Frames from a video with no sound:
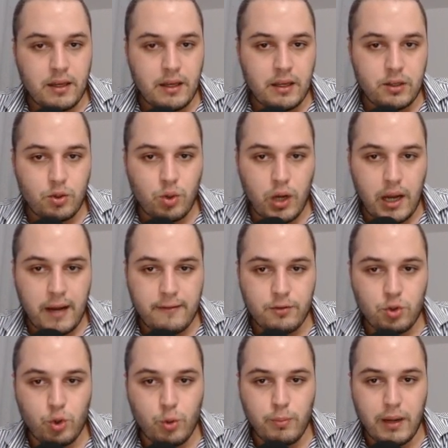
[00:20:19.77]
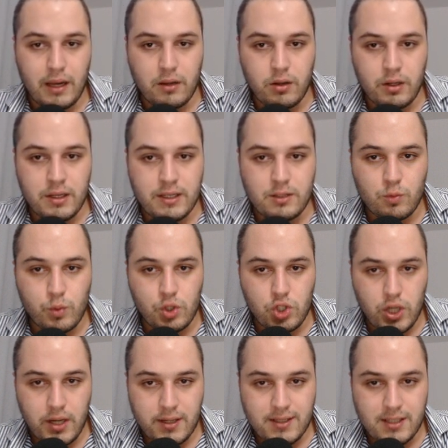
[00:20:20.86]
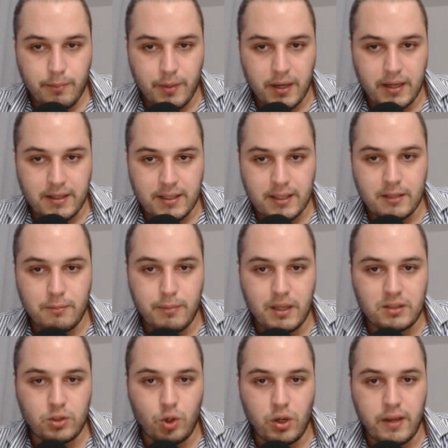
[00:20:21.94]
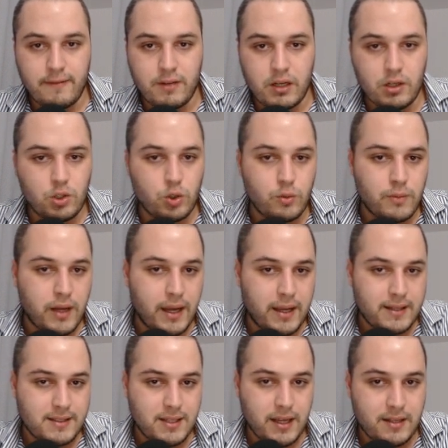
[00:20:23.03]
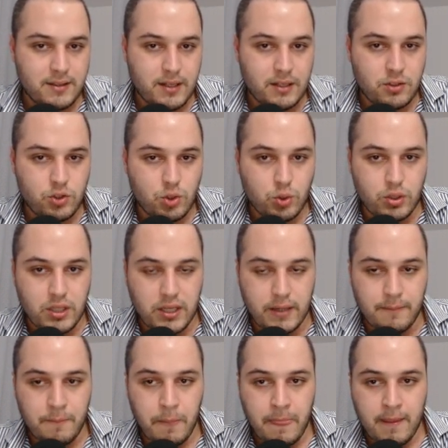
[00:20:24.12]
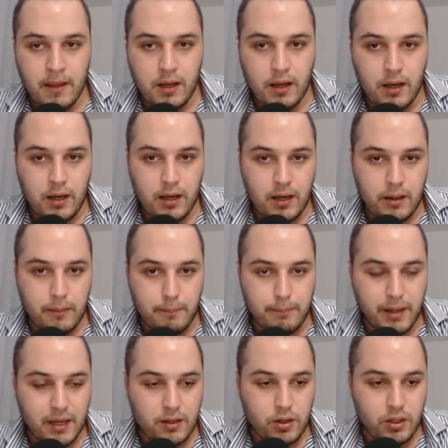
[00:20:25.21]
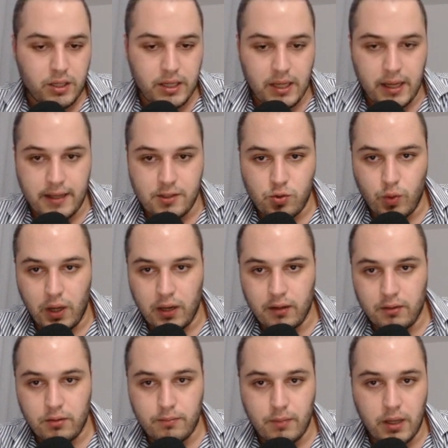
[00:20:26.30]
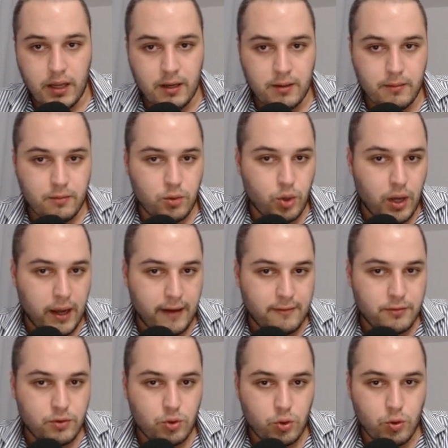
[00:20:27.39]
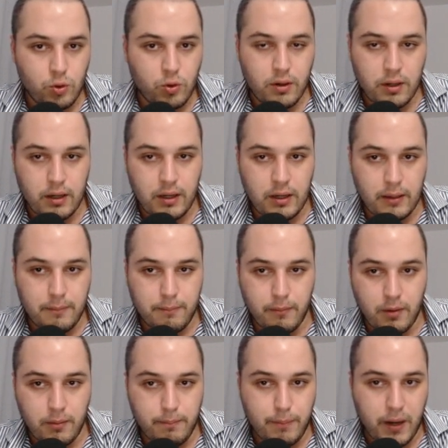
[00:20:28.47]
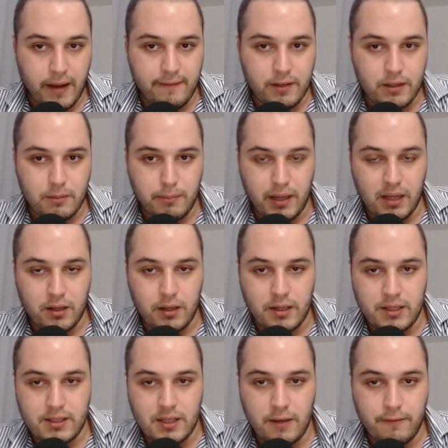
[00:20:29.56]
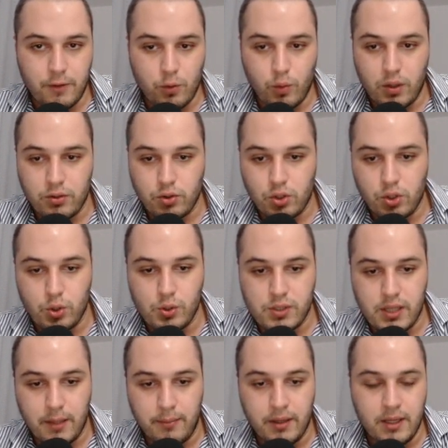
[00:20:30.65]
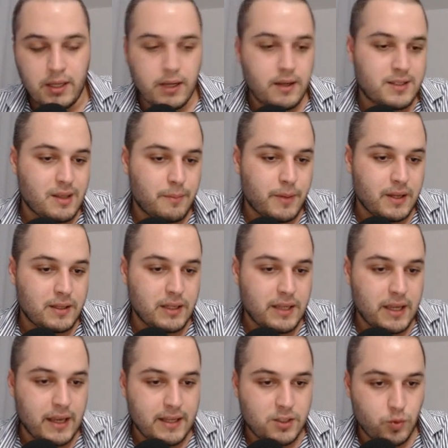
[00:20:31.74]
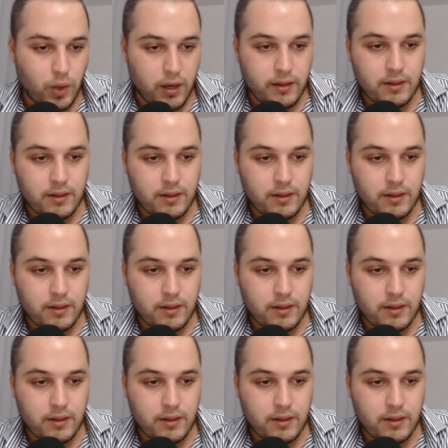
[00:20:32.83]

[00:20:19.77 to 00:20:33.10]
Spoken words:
you have two balconies which are separated, but every room has entrance to the balcony as well, and you have two private balconies if you want to use them separately as well.